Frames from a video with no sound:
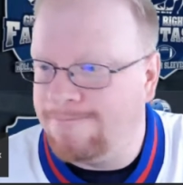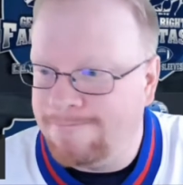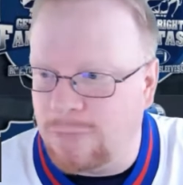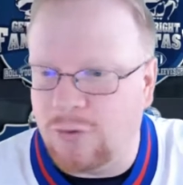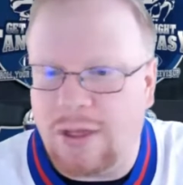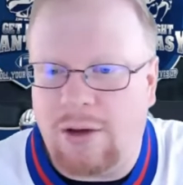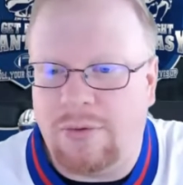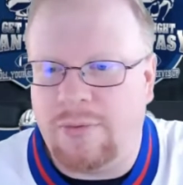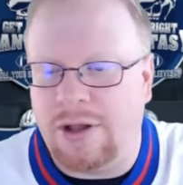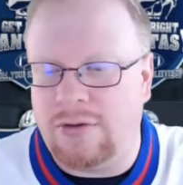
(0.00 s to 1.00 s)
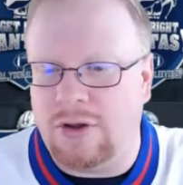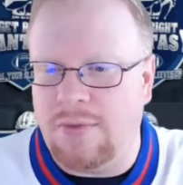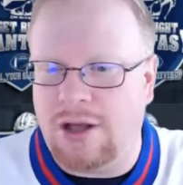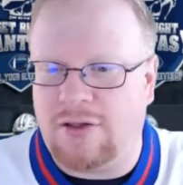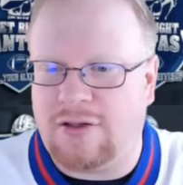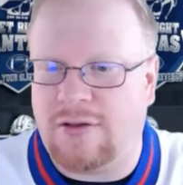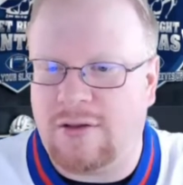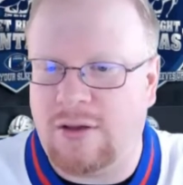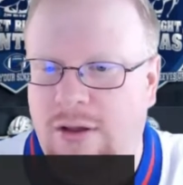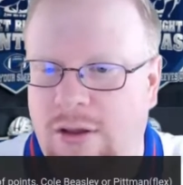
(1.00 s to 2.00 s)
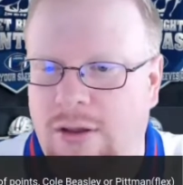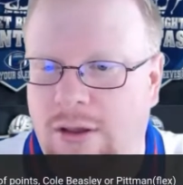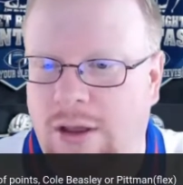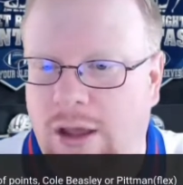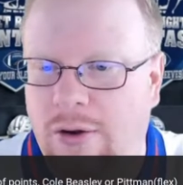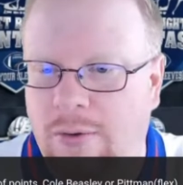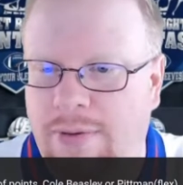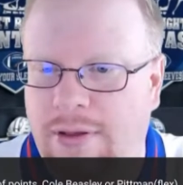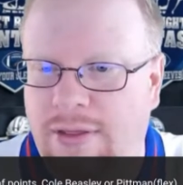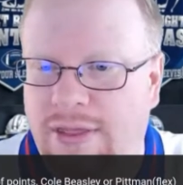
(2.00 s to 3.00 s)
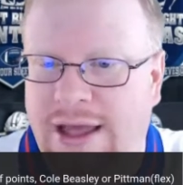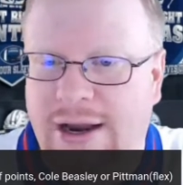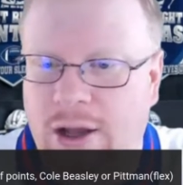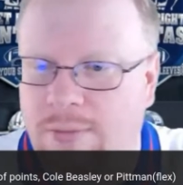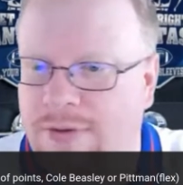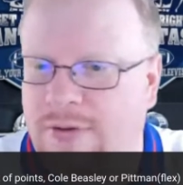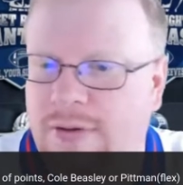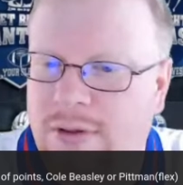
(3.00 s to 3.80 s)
do that with what you must. I hope that helps.